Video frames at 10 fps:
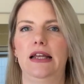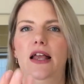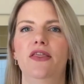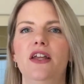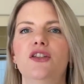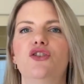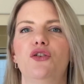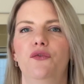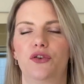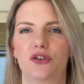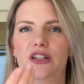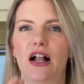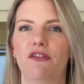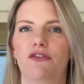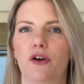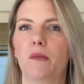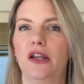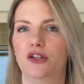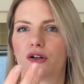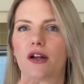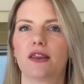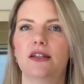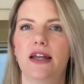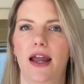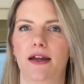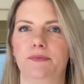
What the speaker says: and then serve yourself from it during the day.